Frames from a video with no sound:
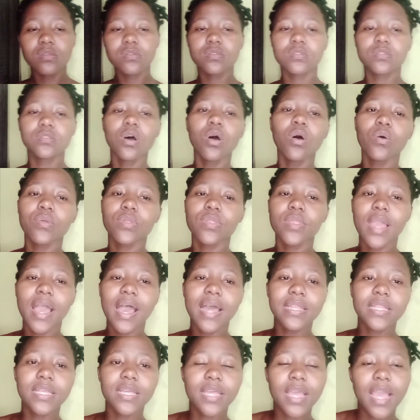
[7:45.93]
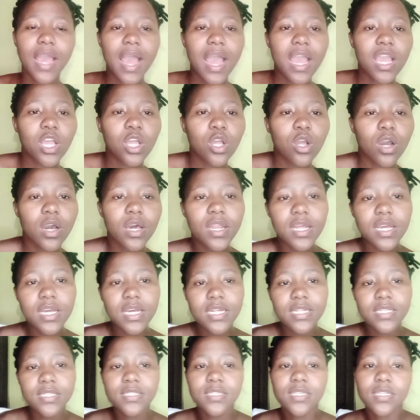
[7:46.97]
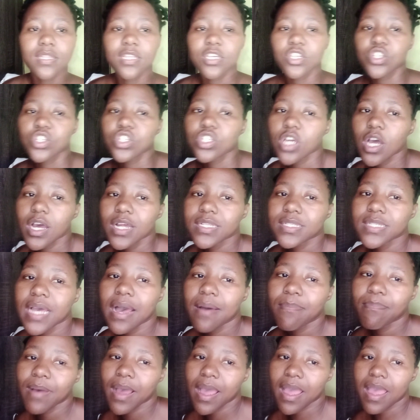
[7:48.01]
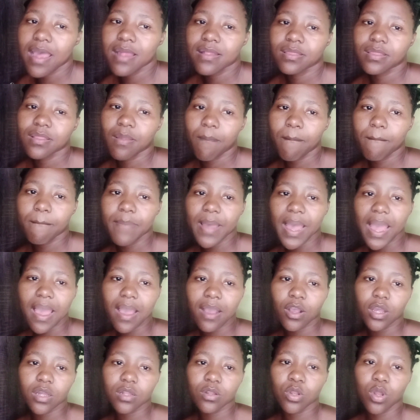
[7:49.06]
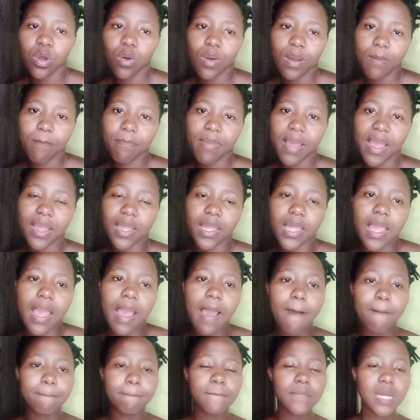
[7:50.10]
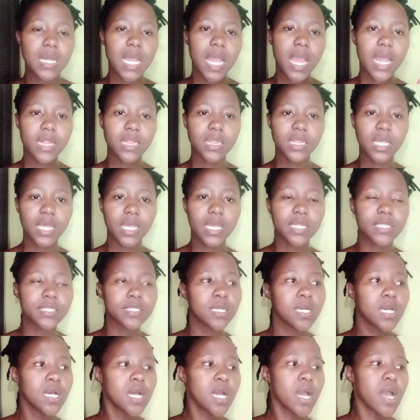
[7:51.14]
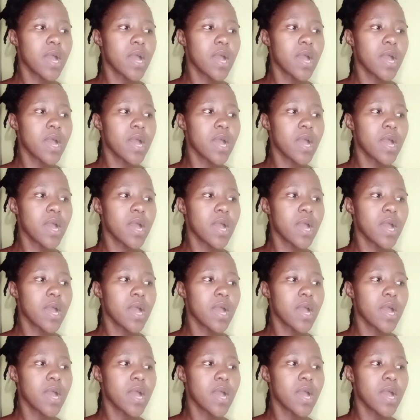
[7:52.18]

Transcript: So Nyanike, I got it, the shot upper at the back, lower back yam, and then